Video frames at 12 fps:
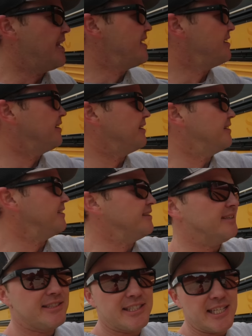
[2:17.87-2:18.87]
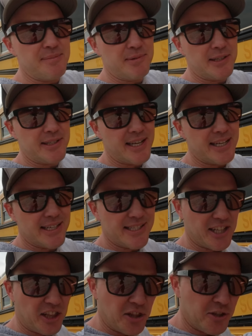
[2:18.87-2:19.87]
The heat gun seemed to take
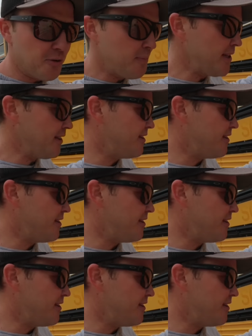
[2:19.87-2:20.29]
just a little bit